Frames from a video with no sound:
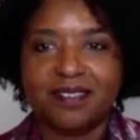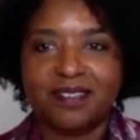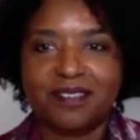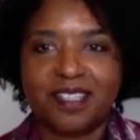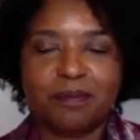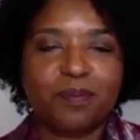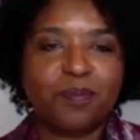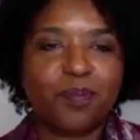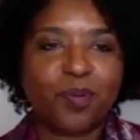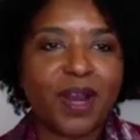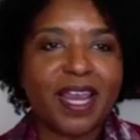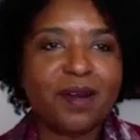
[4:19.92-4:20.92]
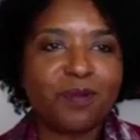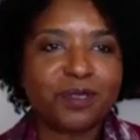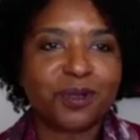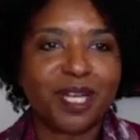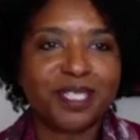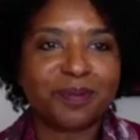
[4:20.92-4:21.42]
the brain will
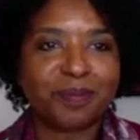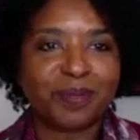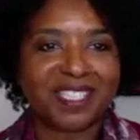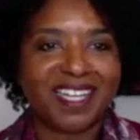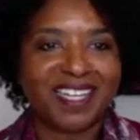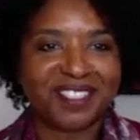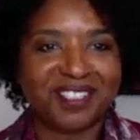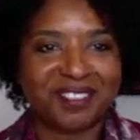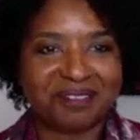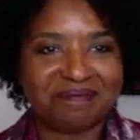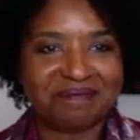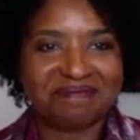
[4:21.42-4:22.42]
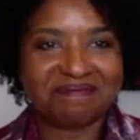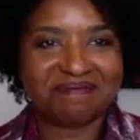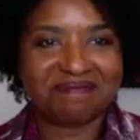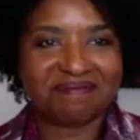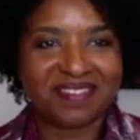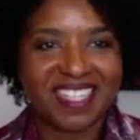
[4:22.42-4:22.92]
try to protect you,
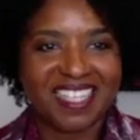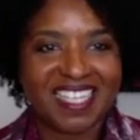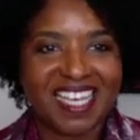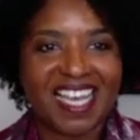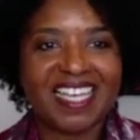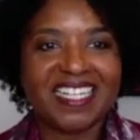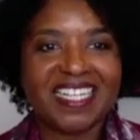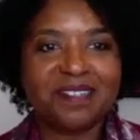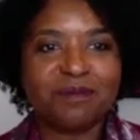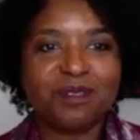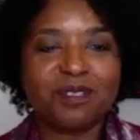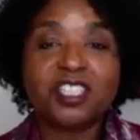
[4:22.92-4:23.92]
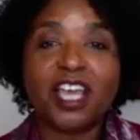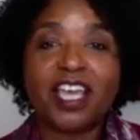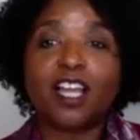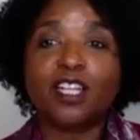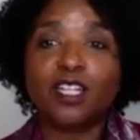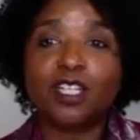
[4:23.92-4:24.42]
and it will take
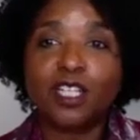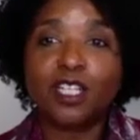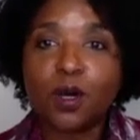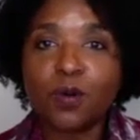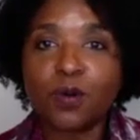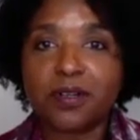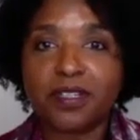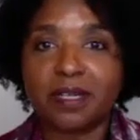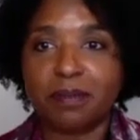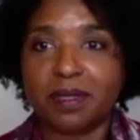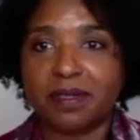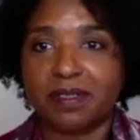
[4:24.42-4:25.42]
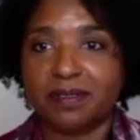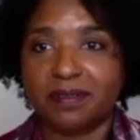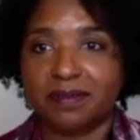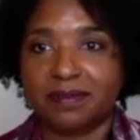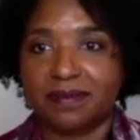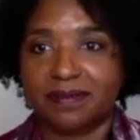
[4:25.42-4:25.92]
a lower number.
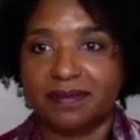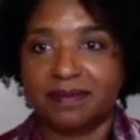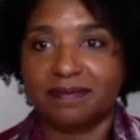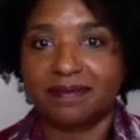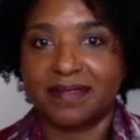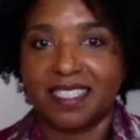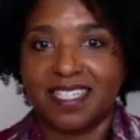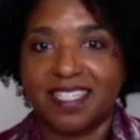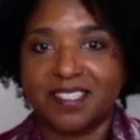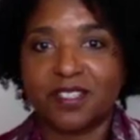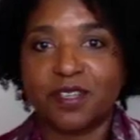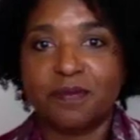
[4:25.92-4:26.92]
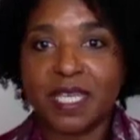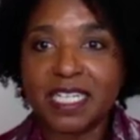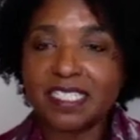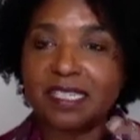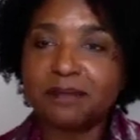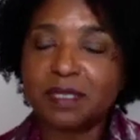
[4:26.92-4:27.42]
So
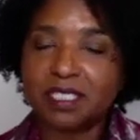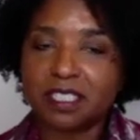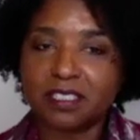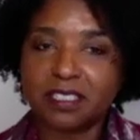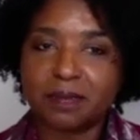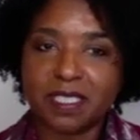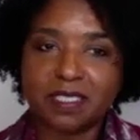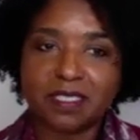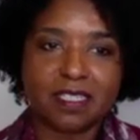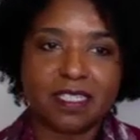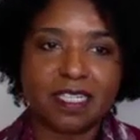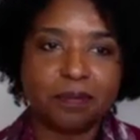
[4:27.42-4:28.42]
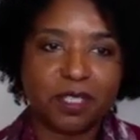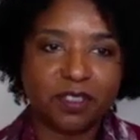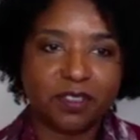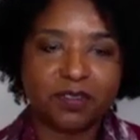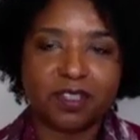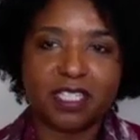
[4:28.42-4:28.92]
many times I talked about it, up and
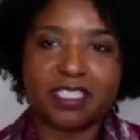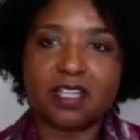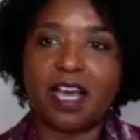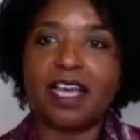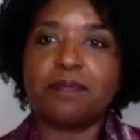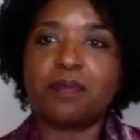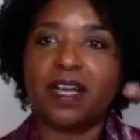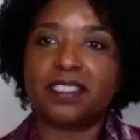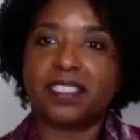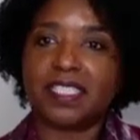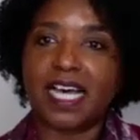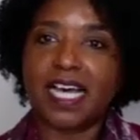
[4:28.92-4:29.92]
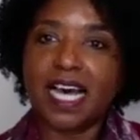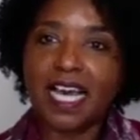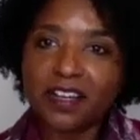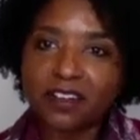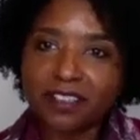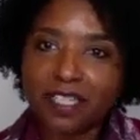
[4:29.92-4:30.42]
over. I practice a
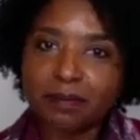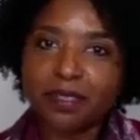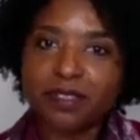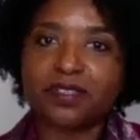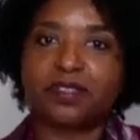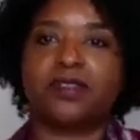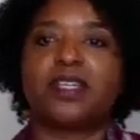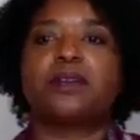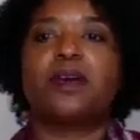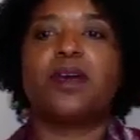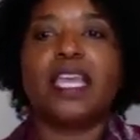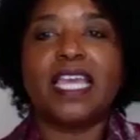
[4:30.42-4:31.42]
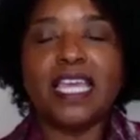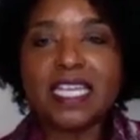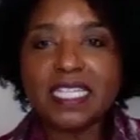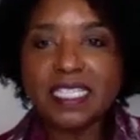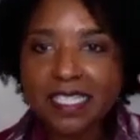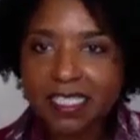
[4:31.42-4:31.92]
higher number so that
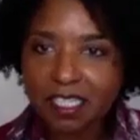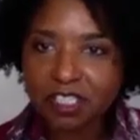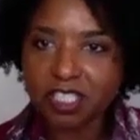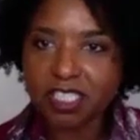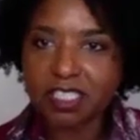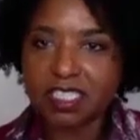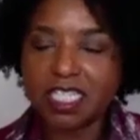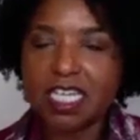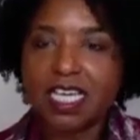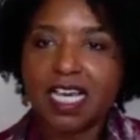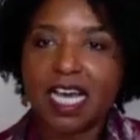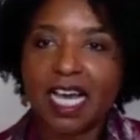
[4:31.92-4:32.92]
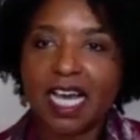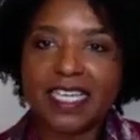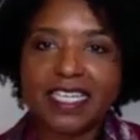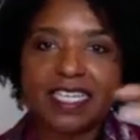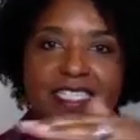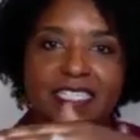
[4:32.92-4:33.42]
in a session I
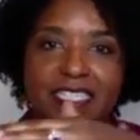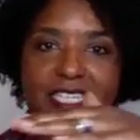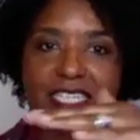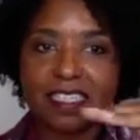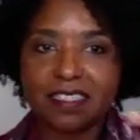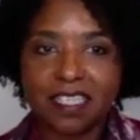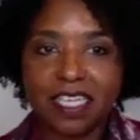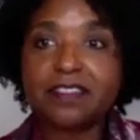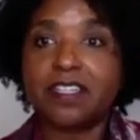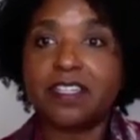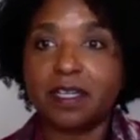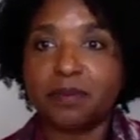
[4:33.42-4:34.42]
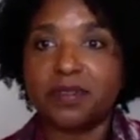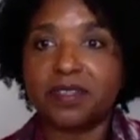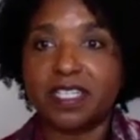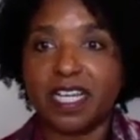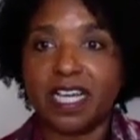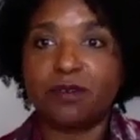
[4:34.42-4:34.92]
can hit the number
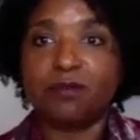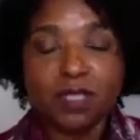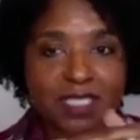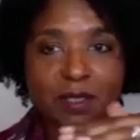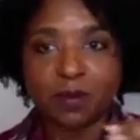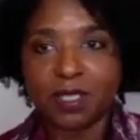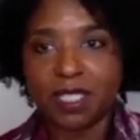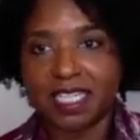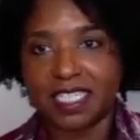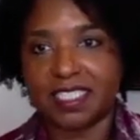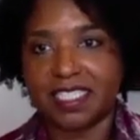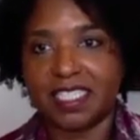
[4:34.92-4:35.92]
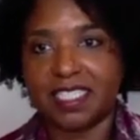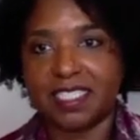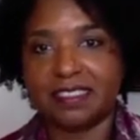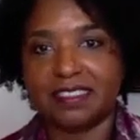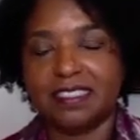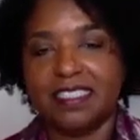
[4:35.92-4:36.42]
that I really would like to
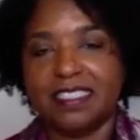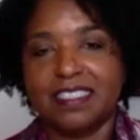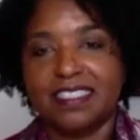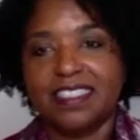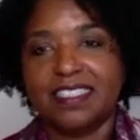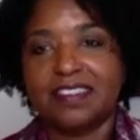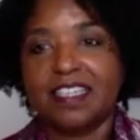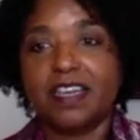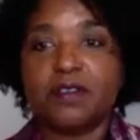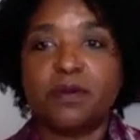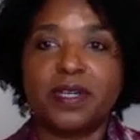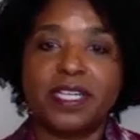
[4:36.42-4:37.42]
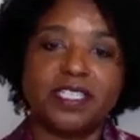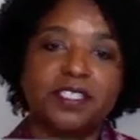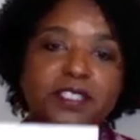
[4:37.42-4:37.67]
hit. The other way I